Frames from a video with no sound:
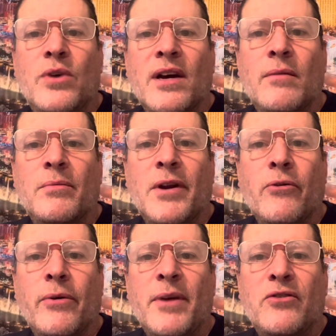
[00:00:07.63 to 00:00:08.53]

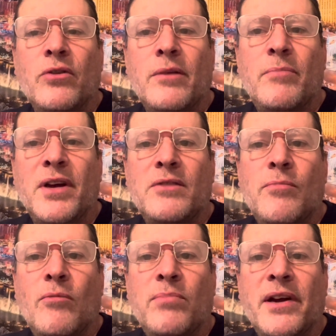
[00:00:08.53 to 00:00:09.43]
Complimentary Major League
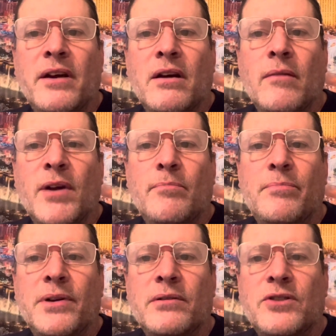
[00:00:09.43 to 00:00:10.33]
Baseball play coming up
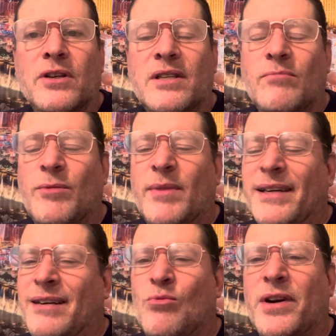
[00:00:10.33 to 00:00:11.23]
in just a moment.
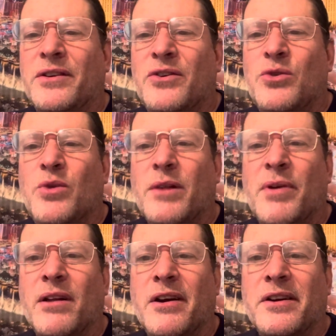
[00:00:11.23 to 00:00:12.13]
1-2 on the
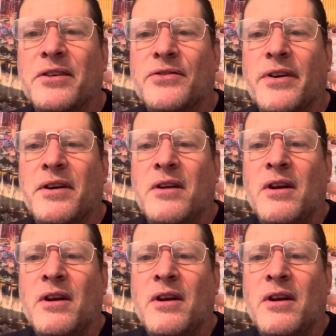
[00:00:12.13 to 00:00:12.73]
paling yesterday.